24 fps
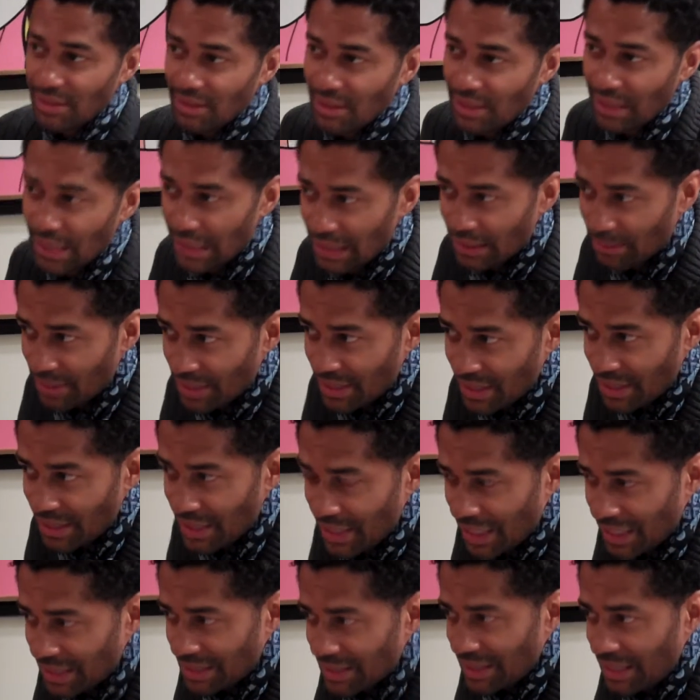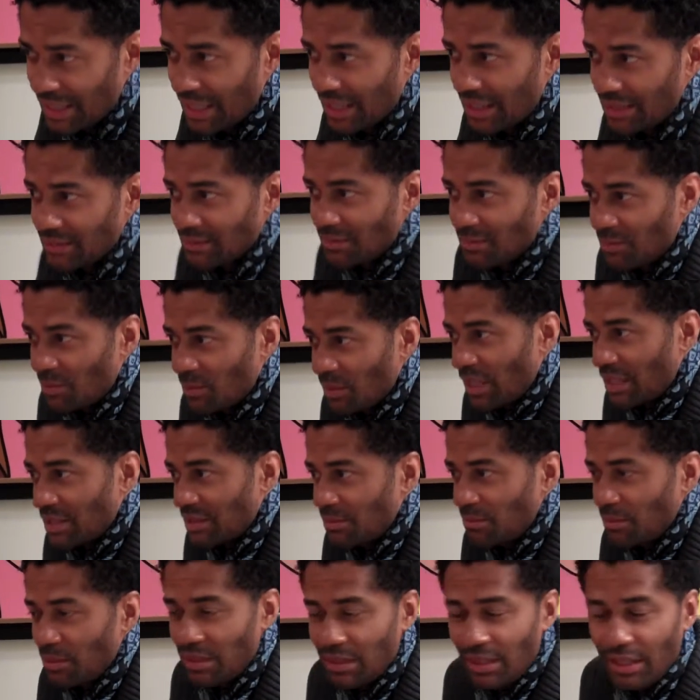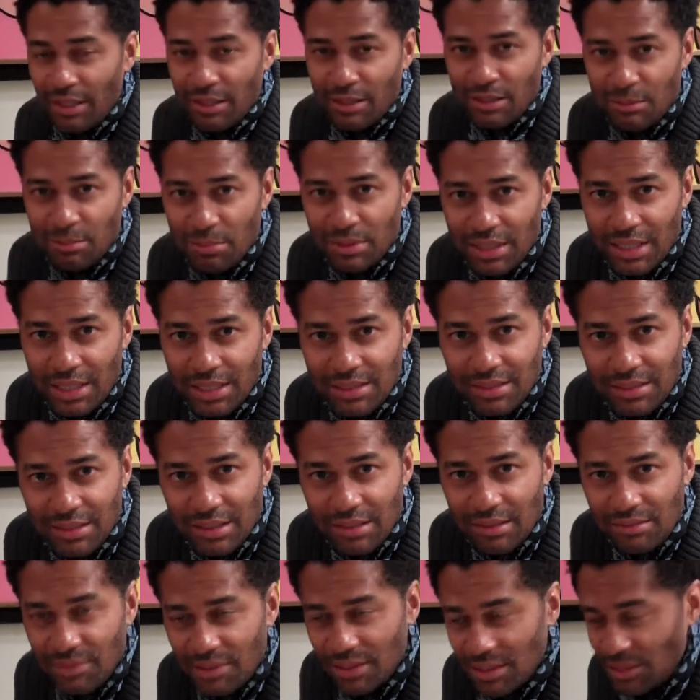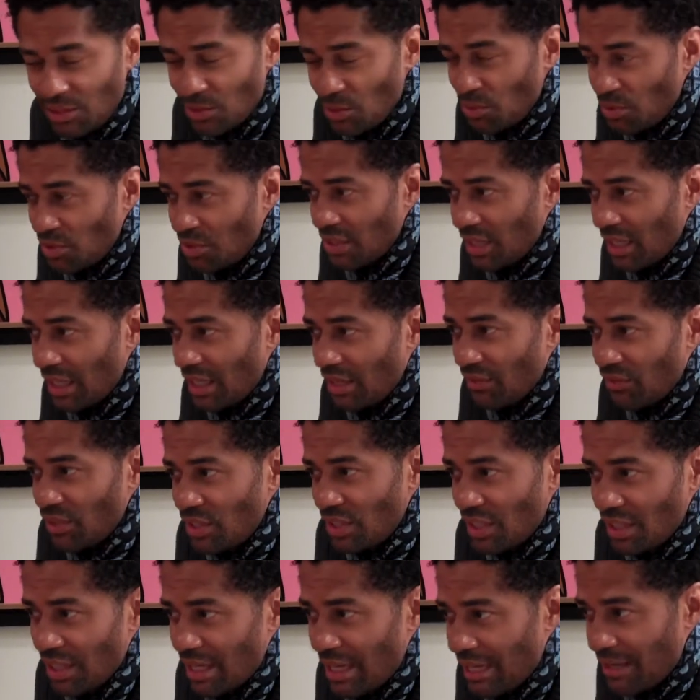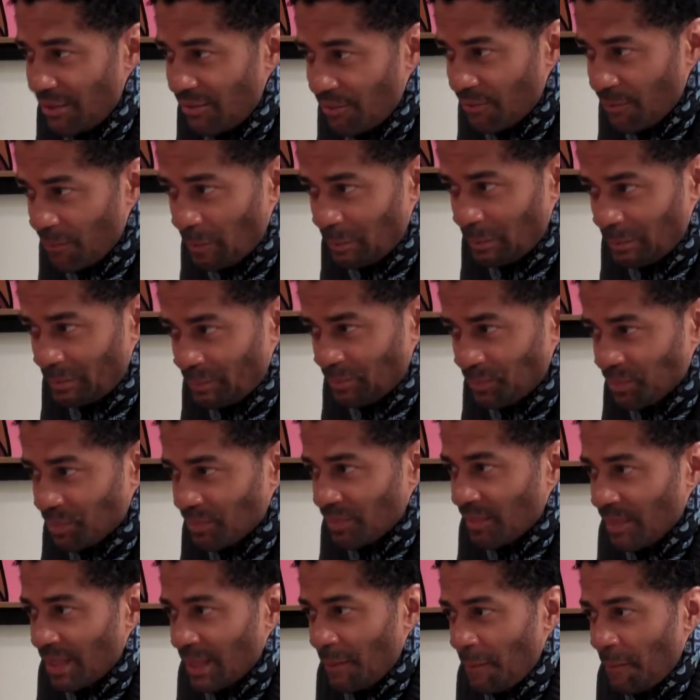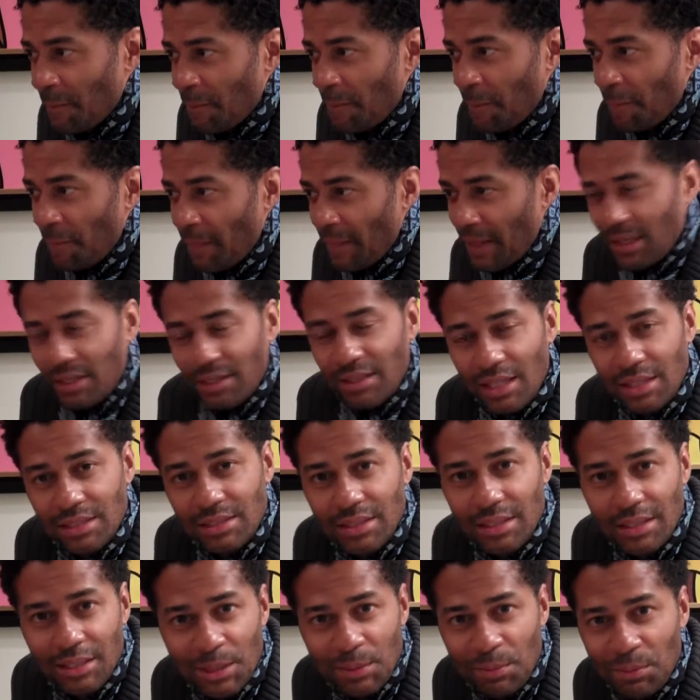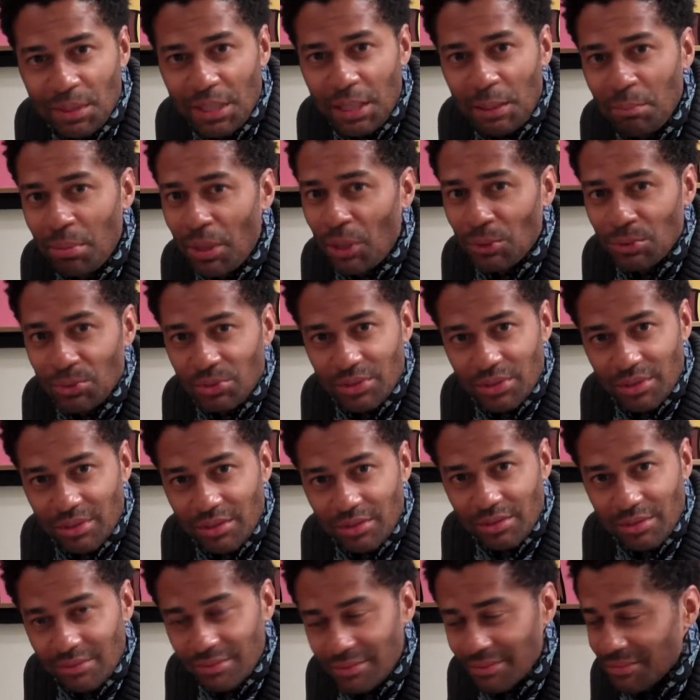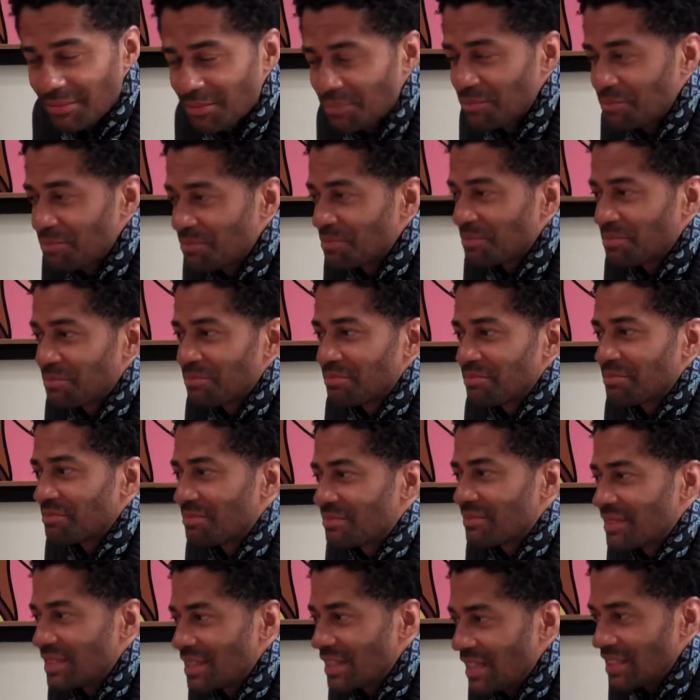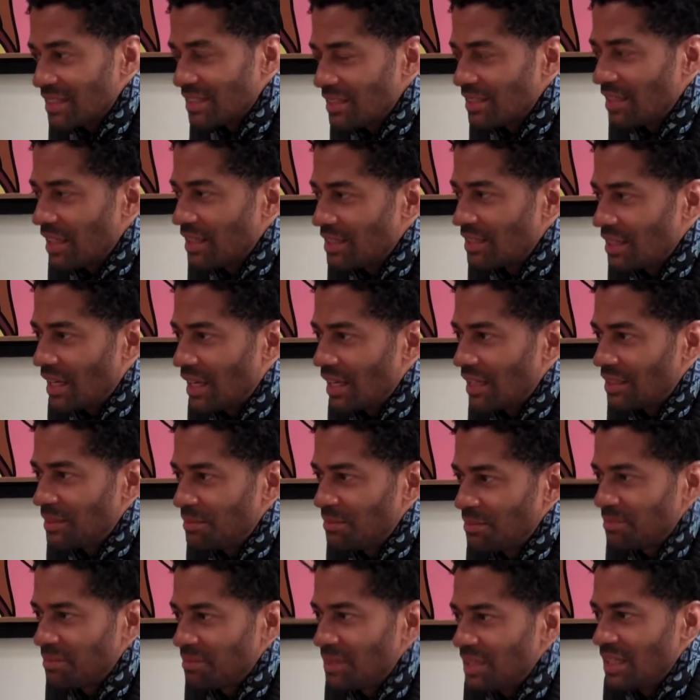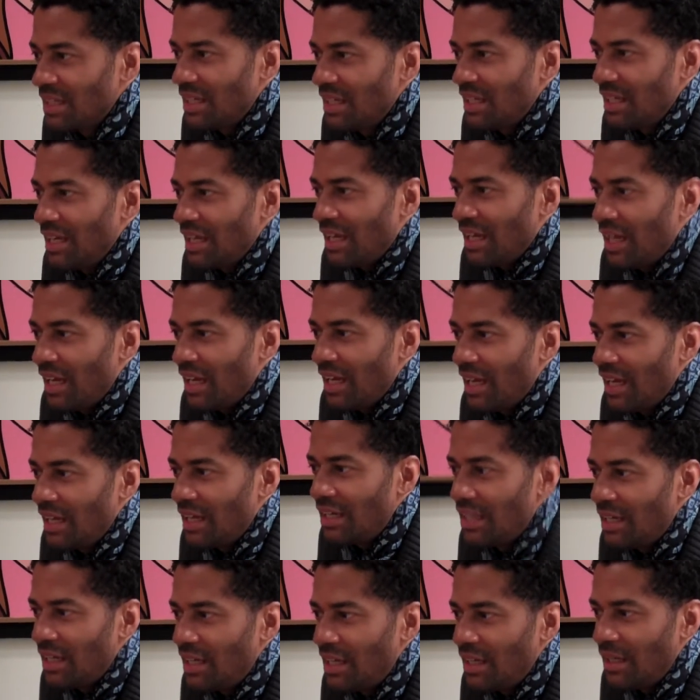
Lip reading: on ericbenet.net. We got some other Eric Benet stuff that you should have in your life, like a nice Eric Benet poster. That's a nice item. And